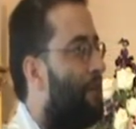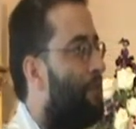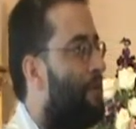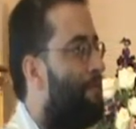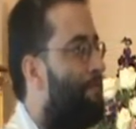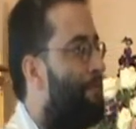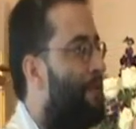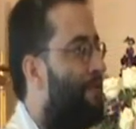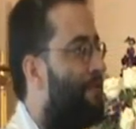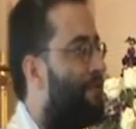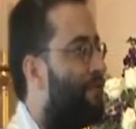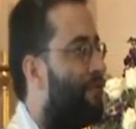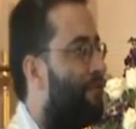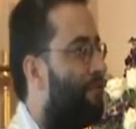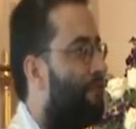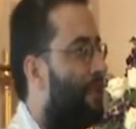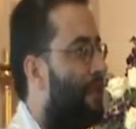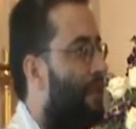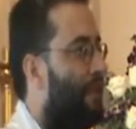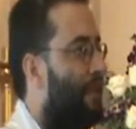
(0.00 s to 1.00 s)
I repeat,
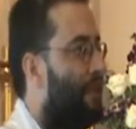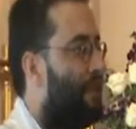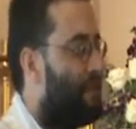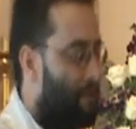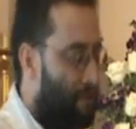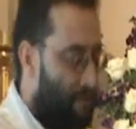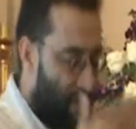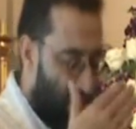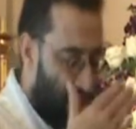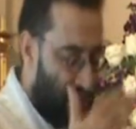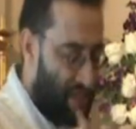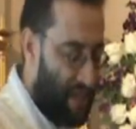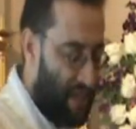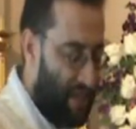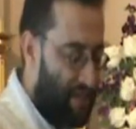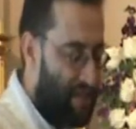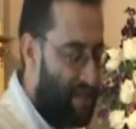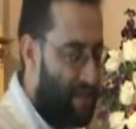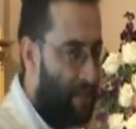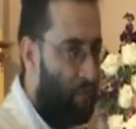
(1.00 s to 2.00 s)
it's the
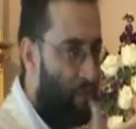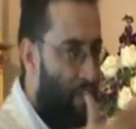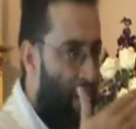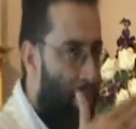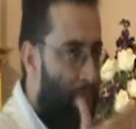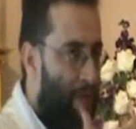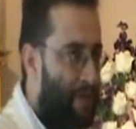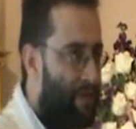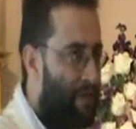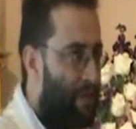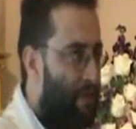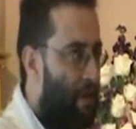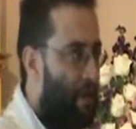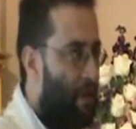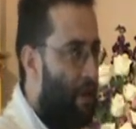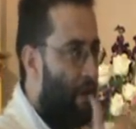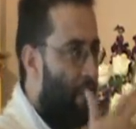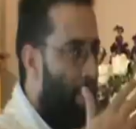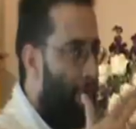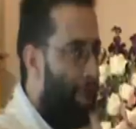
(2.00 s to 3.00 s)
stance that we are
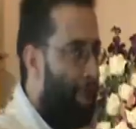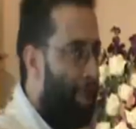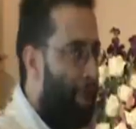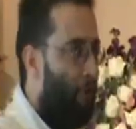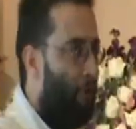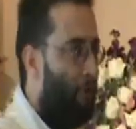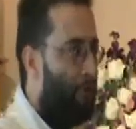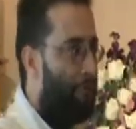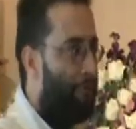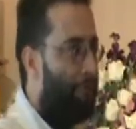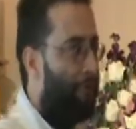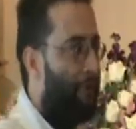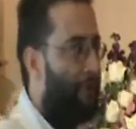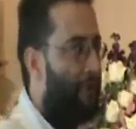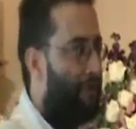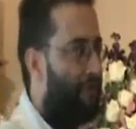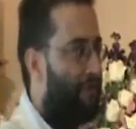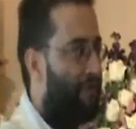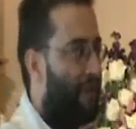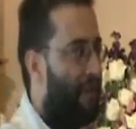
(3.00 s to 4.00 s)
making for the
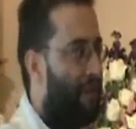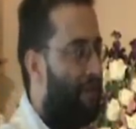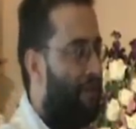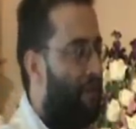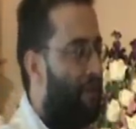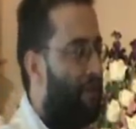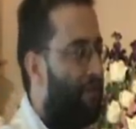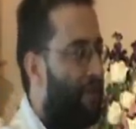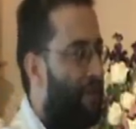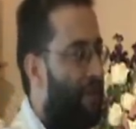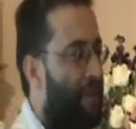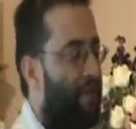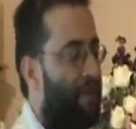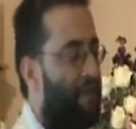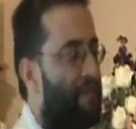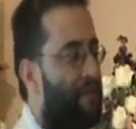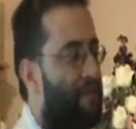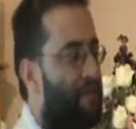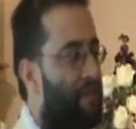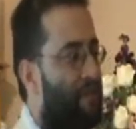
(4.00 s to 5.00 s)
faith, and nothing
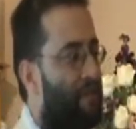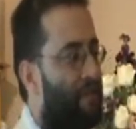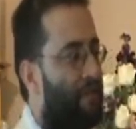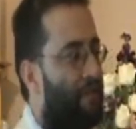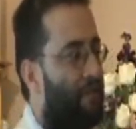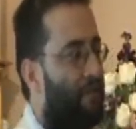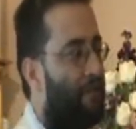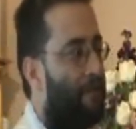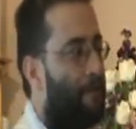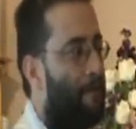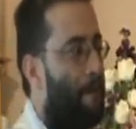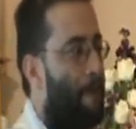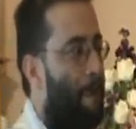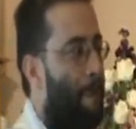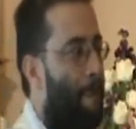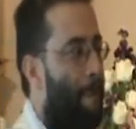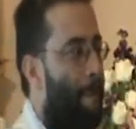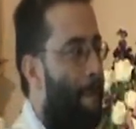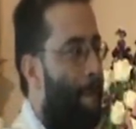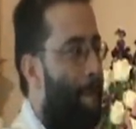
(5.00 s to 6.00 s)
else.
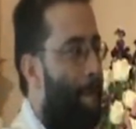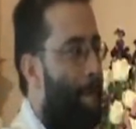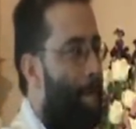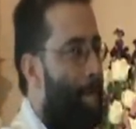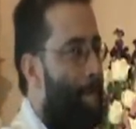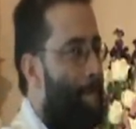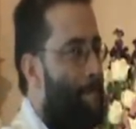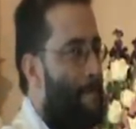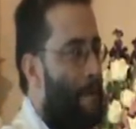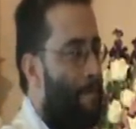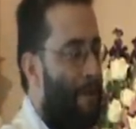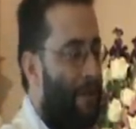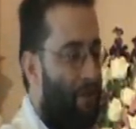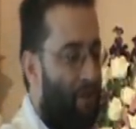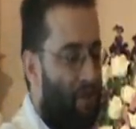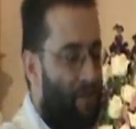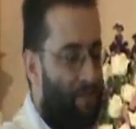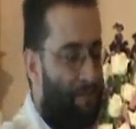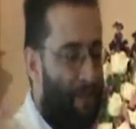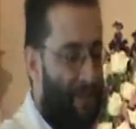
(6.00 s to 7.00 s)

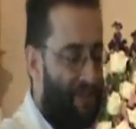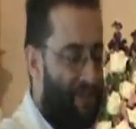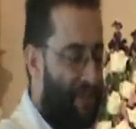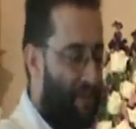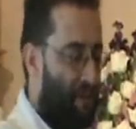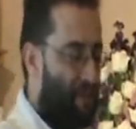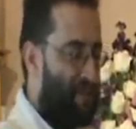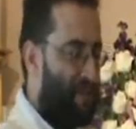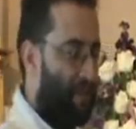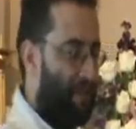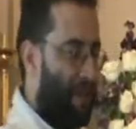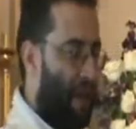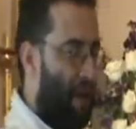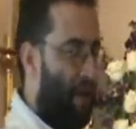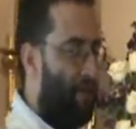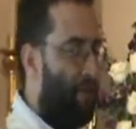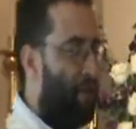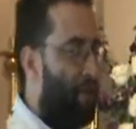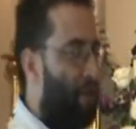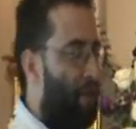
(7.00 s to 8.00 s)
Because placing ourselves
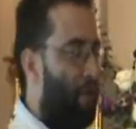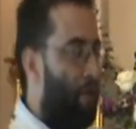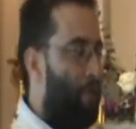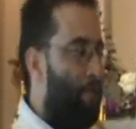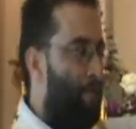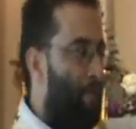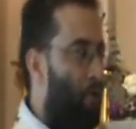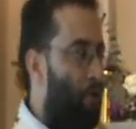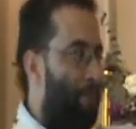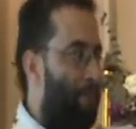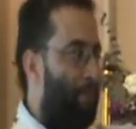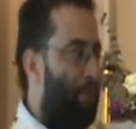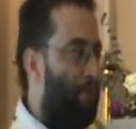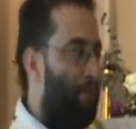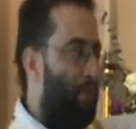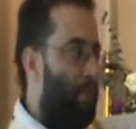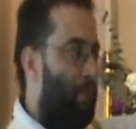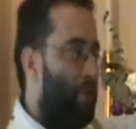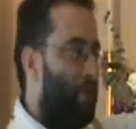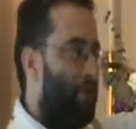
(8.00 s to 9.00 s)
under a Pope
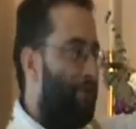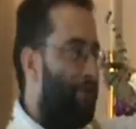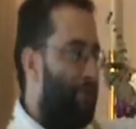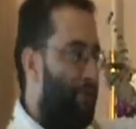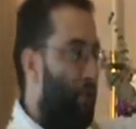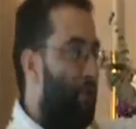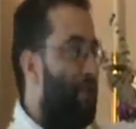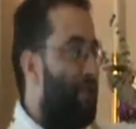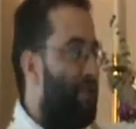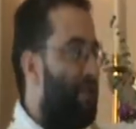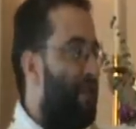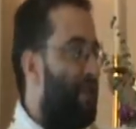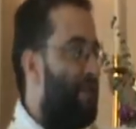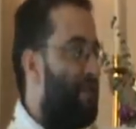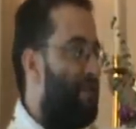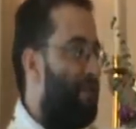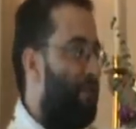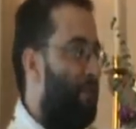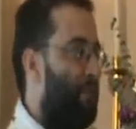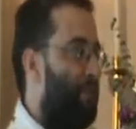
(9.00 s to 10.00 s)
who
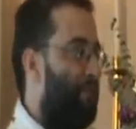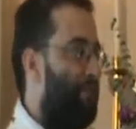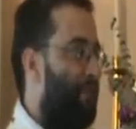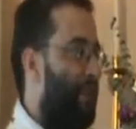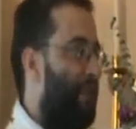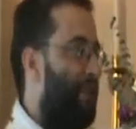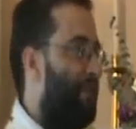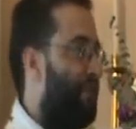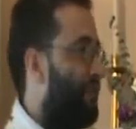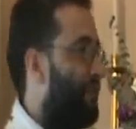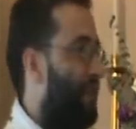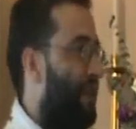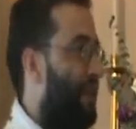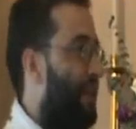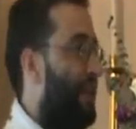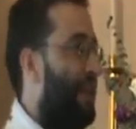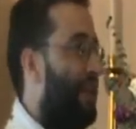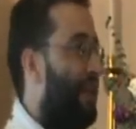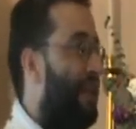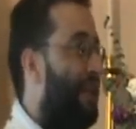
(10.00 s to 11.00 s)
fornicates from the faith
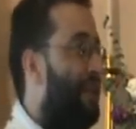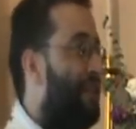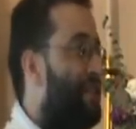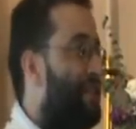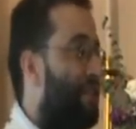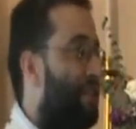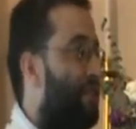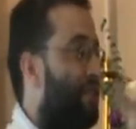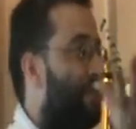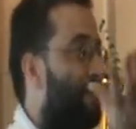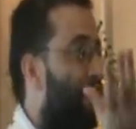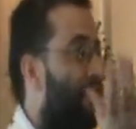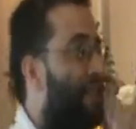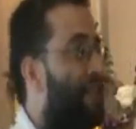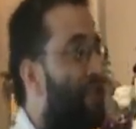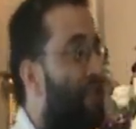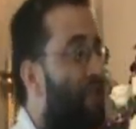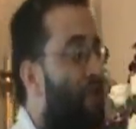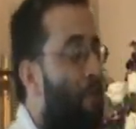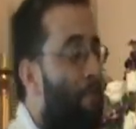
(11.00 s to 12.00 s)
is
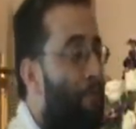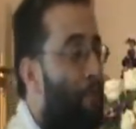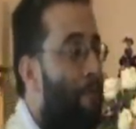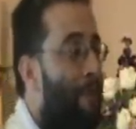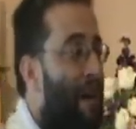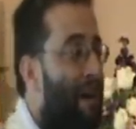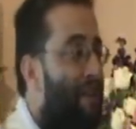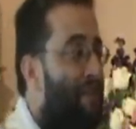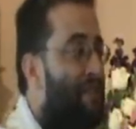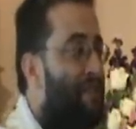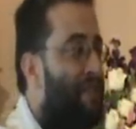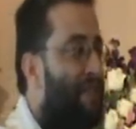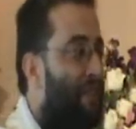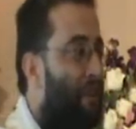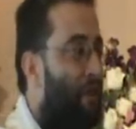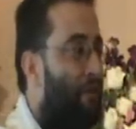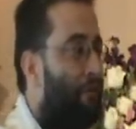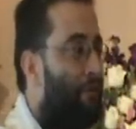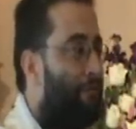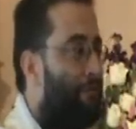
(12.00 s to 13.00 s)
a
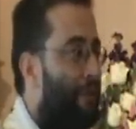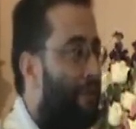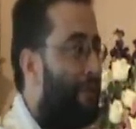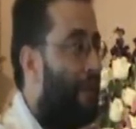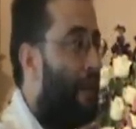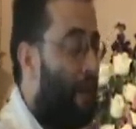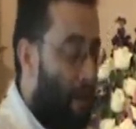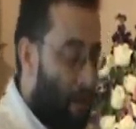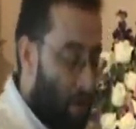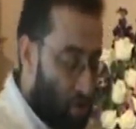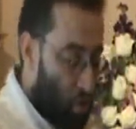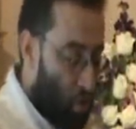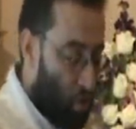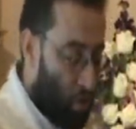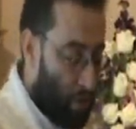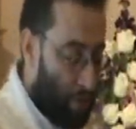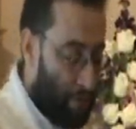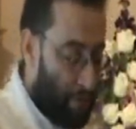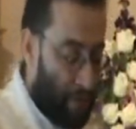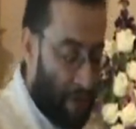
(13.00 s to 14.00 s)
compromising of the faith.
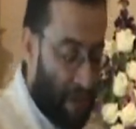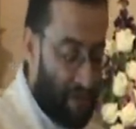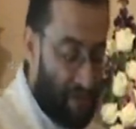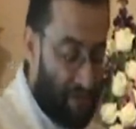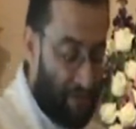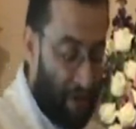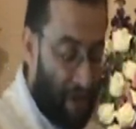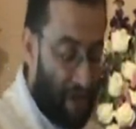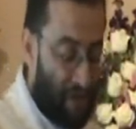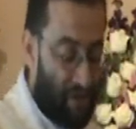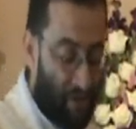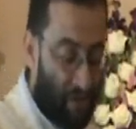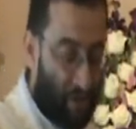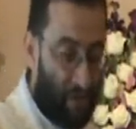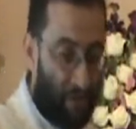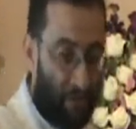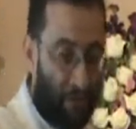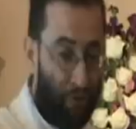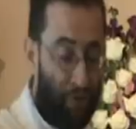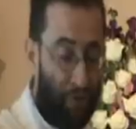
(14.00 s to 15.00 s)
So, as far as
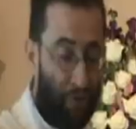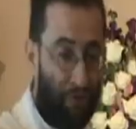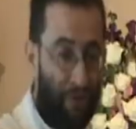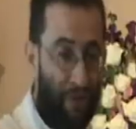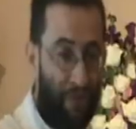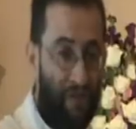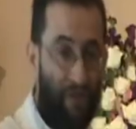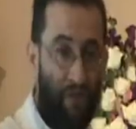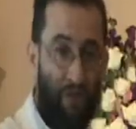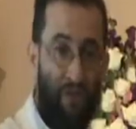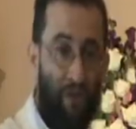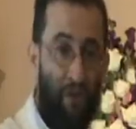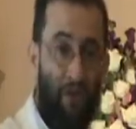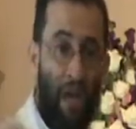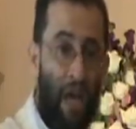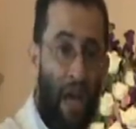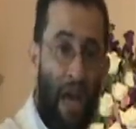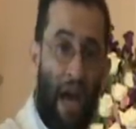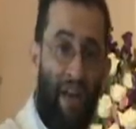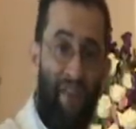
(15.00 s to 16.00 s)
the virtue of faith is
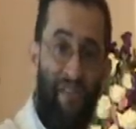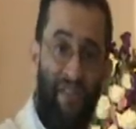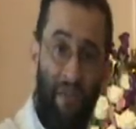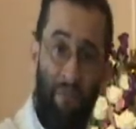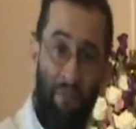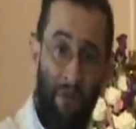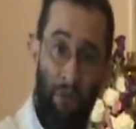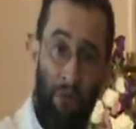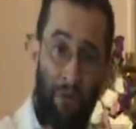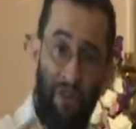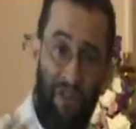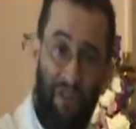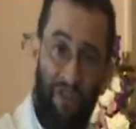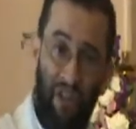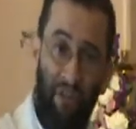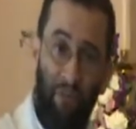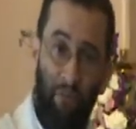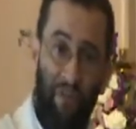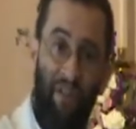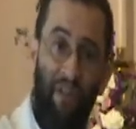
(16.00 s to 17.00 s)
concerned, I simply
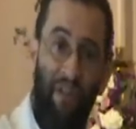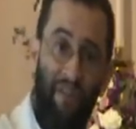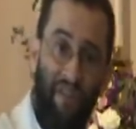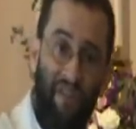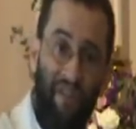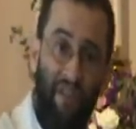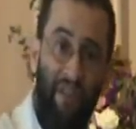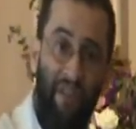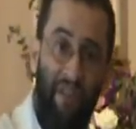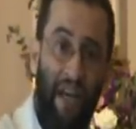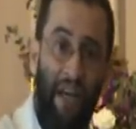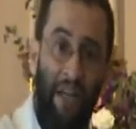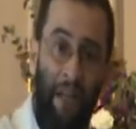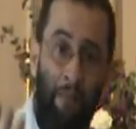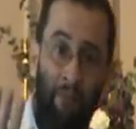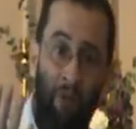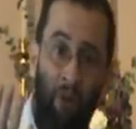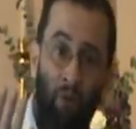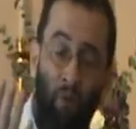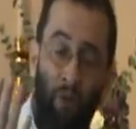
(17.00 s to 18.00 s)
restate what I stated. I
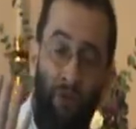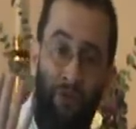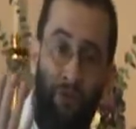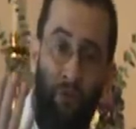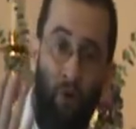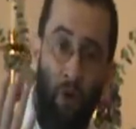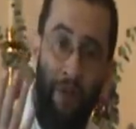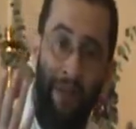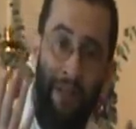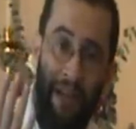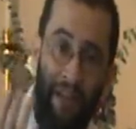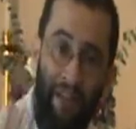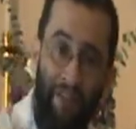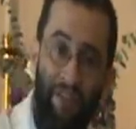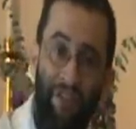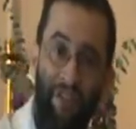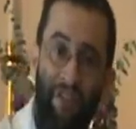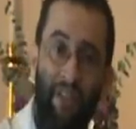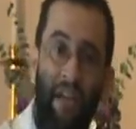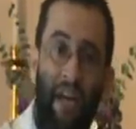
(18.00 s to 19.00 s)
am not withdrawing
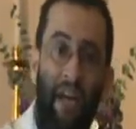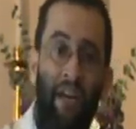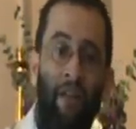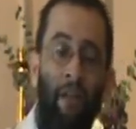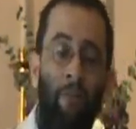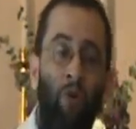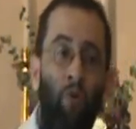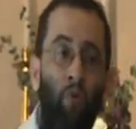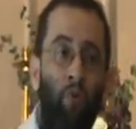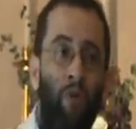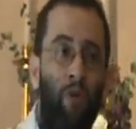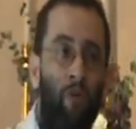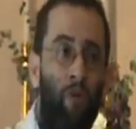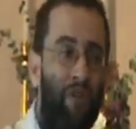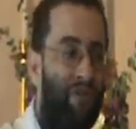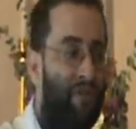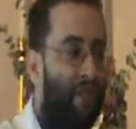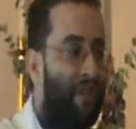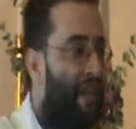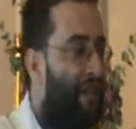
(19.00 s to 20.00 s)
anything, I am not
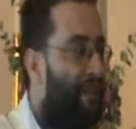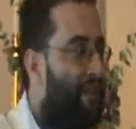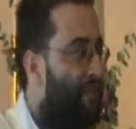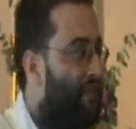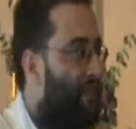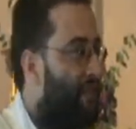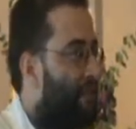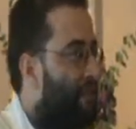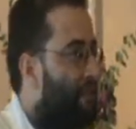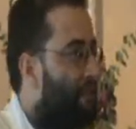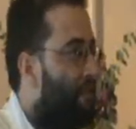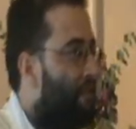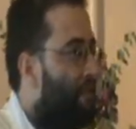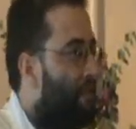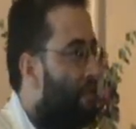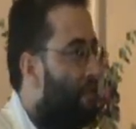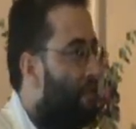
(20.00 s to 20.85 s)
regretting anything.